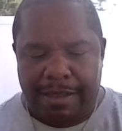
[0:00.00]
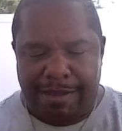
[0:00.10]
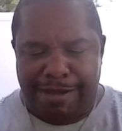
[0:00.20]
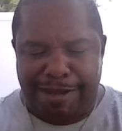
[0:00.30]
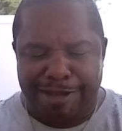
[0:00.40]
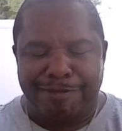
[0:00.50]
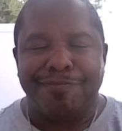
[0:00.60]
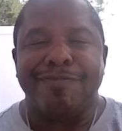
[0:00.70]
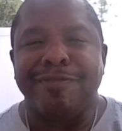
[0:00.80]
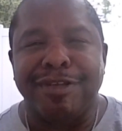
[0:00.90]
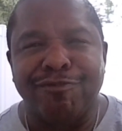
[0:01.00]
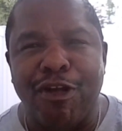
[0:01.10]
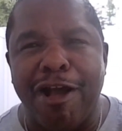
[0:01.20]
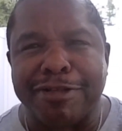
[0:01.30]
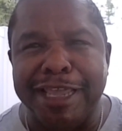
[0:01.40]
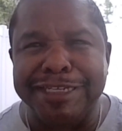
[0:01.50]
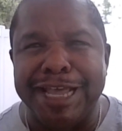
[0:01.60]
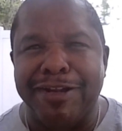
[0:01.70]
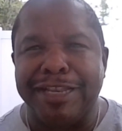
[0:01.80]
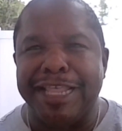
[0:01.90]
Route King
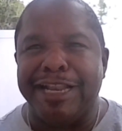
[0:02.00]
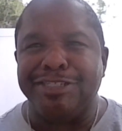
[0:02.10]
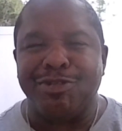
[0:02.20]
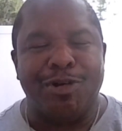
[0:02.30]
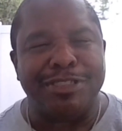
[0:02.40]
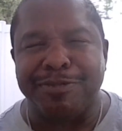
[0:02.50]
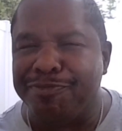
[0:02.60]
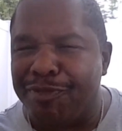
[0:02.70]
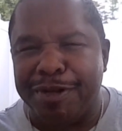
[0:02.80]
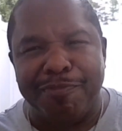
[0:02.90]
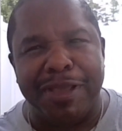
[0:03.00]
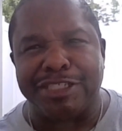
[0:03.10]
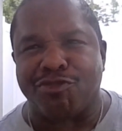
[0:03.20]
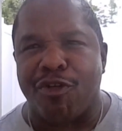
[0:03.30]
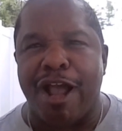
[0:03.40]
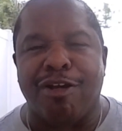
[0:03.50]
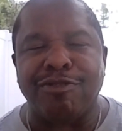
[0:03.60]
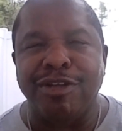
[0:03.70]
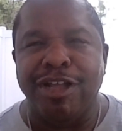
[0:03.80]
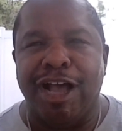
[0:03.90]
down in Atlanta, Georgia, one of the best
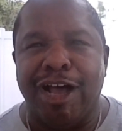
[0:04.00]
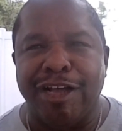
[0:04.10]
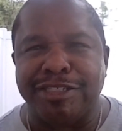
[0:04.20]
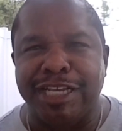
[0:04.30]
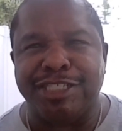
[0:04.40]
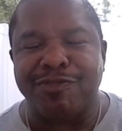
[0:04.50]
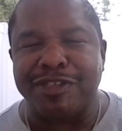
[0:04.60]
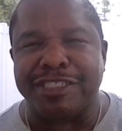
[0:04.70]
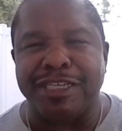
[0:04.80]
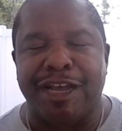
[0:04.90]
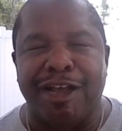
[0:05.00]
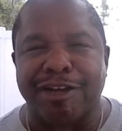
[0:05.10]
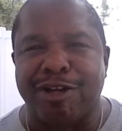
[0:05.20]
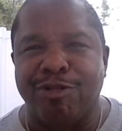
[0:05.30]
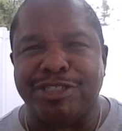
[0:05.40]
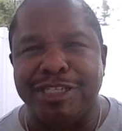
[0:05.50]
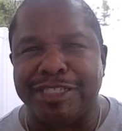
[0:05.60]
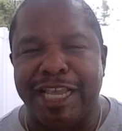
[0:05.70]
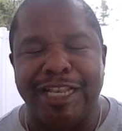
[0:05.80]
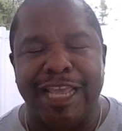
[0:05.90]
route teaching
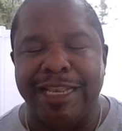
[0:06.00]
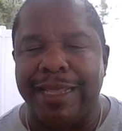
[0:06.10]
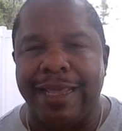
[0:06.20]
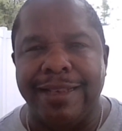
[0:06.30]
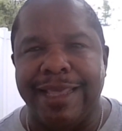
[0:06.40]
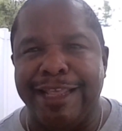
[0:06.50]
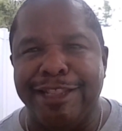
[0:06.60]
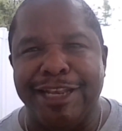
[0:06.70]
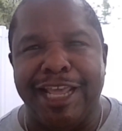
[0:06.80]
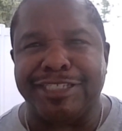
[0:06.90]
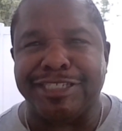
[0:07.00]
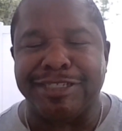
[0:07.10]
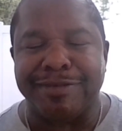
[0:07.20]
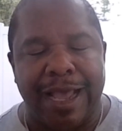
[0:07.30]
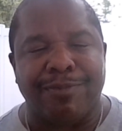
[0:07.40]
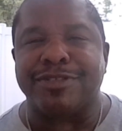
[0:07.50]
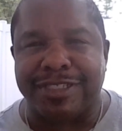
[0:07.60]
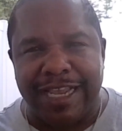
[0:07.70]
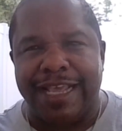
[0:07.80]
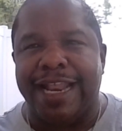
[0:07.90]
coaches in the nation. I'm going to
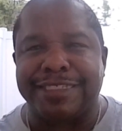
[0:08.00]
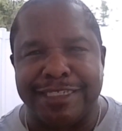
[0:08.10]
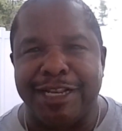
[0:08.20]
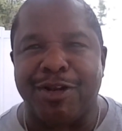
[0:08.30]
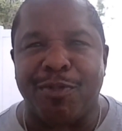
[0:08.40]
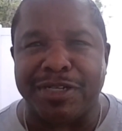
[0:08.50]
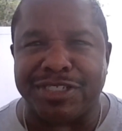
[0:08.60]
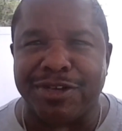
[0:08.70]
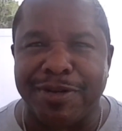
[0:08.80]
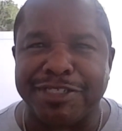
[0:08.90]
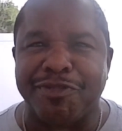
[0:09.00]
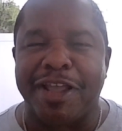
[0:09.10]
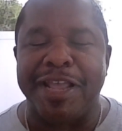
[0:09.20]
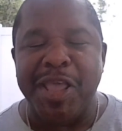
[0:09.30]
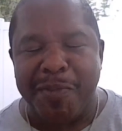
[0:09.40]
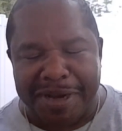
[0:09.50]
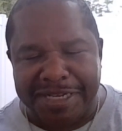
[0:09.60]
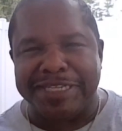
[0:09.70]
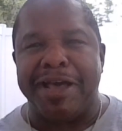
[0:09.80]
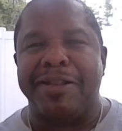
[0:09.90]
say it. I said it on my show. That's right. But
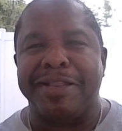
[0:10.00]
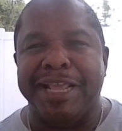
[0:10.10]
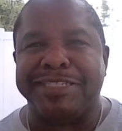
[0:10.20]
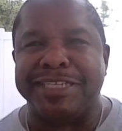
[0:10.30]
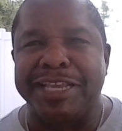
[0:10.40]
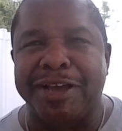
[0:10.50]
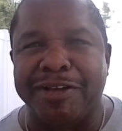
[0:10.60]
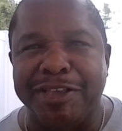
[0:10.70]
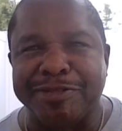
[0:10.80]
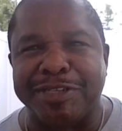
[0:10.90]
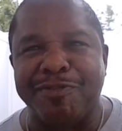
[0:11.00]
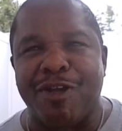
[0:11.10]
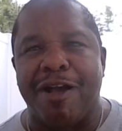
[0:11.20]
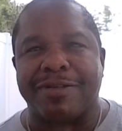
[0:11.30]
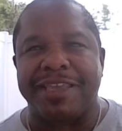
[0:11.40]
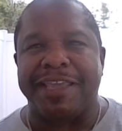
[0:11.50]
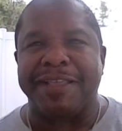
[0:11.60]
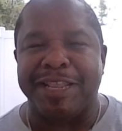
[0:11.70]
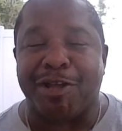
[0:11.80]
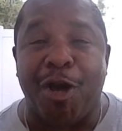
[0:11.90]
he's down in ATL, Hilton Route King.
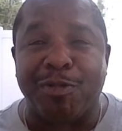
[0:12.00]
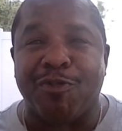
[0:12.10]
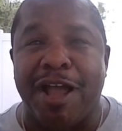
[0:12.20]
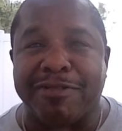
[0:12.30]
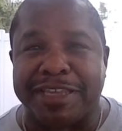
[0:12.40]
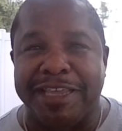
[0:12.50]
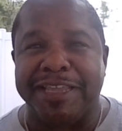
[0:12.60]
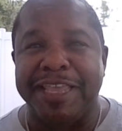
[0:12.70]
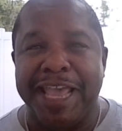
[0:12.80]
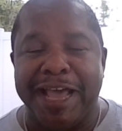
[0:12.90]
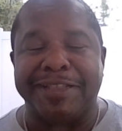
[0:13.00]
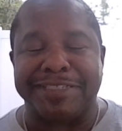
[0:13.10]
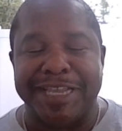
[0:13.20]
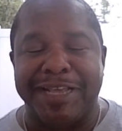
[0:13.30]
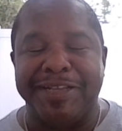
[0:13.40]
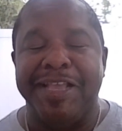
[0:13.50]
They call him the Route King, Alexander.